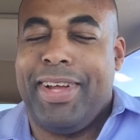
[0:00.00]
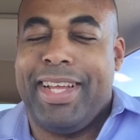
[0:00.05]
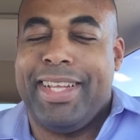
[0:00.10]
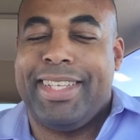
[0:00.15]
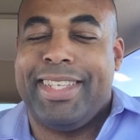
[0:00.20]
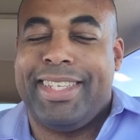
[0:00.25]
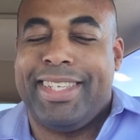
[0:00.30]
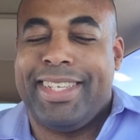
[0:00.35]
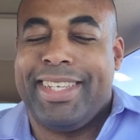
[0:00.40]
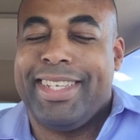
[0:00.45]

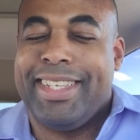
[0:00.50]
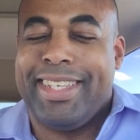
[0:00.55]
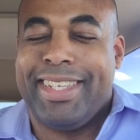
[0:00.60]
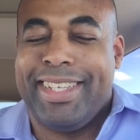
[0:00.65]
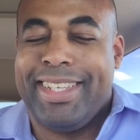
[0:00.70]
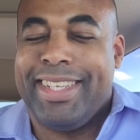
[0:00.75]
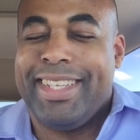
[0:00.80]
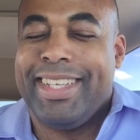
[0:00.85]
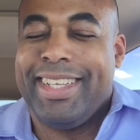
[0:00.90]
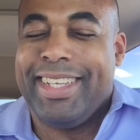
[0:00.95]
what?
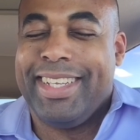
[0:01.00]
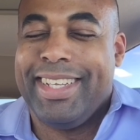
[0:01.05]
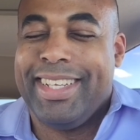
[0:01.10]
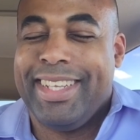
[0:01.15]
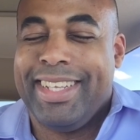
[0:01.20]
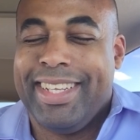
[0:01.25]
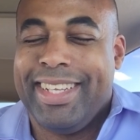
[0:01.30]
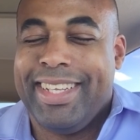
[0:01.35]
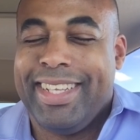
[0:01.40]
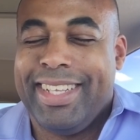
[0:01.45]

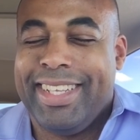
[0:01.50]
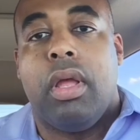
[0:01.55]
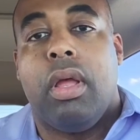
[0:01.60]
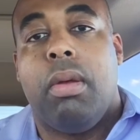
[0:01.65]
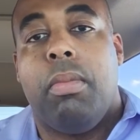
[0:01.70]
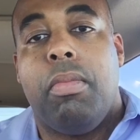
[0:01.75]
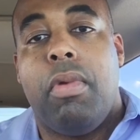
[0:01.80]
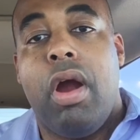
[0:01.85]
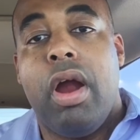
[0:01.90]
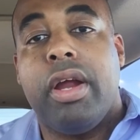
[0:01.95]

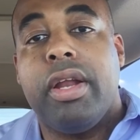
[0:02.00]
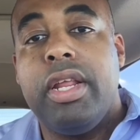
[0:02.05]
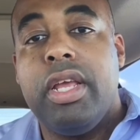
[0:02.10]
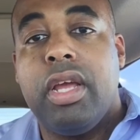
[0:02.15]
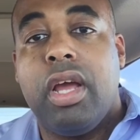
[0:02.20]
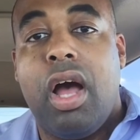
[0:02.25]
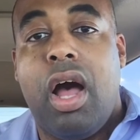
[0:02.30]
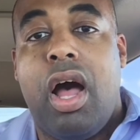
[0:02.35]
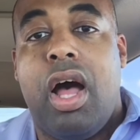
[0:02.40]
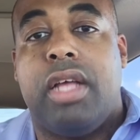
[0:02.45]

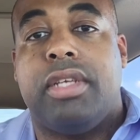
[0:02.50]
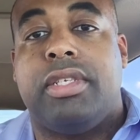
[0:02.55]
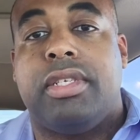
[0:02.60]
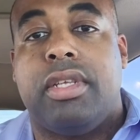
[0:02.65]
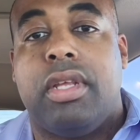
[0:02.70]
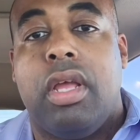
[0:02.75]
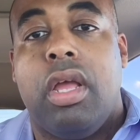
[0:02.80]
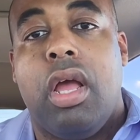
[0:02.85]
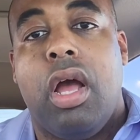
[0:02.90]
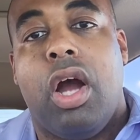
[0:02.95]
Marketing
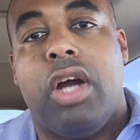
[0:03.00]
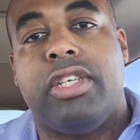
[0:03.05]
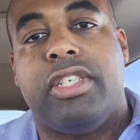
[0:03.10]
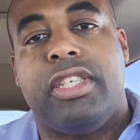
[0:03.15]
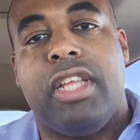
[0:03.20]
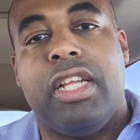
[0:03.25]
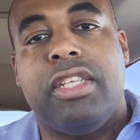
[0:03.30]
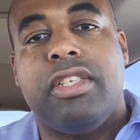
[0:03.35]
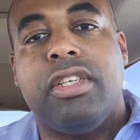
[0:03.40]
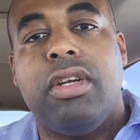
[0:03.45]
costs are
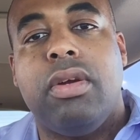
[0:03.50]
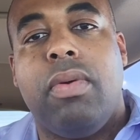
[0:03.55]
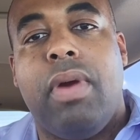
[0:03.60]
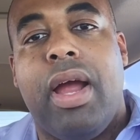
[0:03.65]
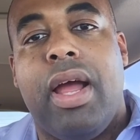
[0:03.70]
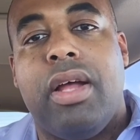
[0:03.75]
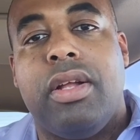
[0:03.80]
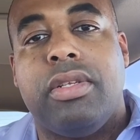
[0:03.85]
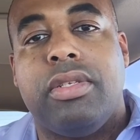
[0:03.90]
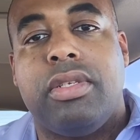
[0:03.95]
centered
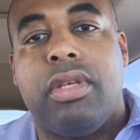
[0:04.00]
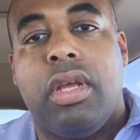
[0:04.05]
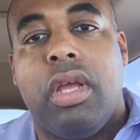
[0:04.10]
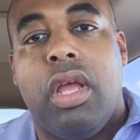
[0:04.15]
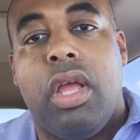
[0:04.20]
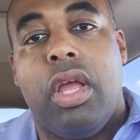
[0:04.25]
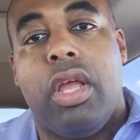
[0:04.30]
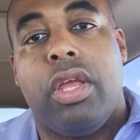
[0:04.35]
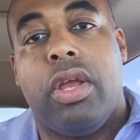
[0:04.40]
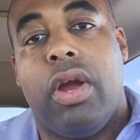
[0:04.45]
around
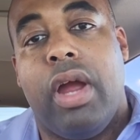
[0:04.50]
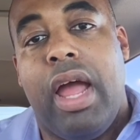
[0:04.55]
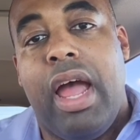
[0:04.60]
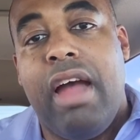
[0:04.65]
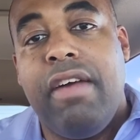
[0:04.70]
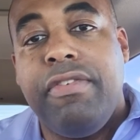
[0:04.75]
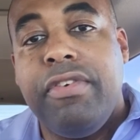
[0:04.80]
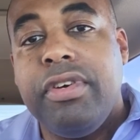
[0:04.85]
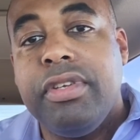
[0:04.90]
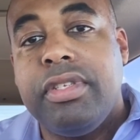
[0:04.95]
your
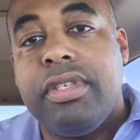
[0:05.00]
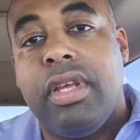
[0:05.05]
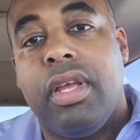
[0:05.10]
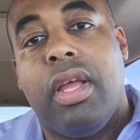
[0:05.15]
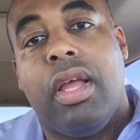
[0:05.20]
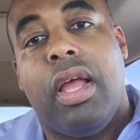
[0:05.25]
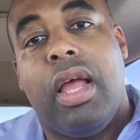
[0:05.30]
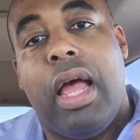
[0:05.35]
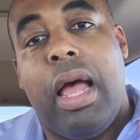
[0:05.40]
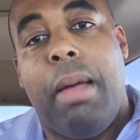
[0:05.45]
effort,
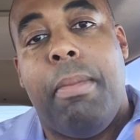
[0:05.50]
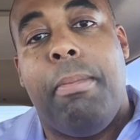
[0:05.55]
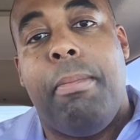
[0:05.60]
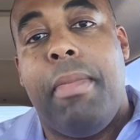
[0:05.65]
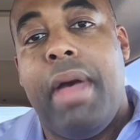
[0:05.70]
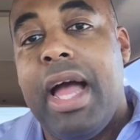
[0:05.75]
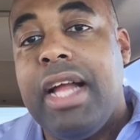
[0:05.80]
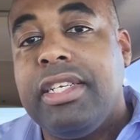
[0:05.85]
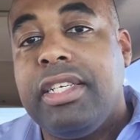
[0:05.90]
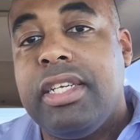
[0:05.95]

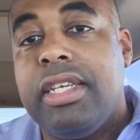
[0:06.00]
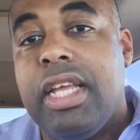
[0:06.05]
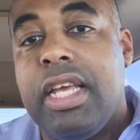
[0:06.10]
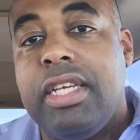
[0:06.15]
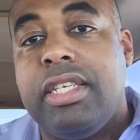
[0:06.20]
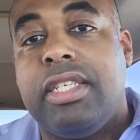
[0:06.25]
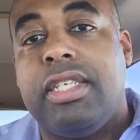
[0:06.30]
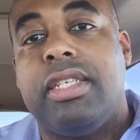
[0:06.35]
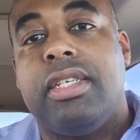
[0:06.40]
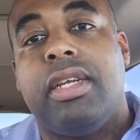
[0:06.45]

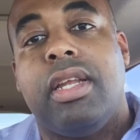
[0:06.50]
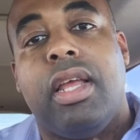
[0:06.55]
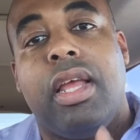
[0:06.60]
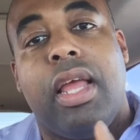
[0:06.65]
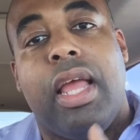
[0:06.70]
imagination,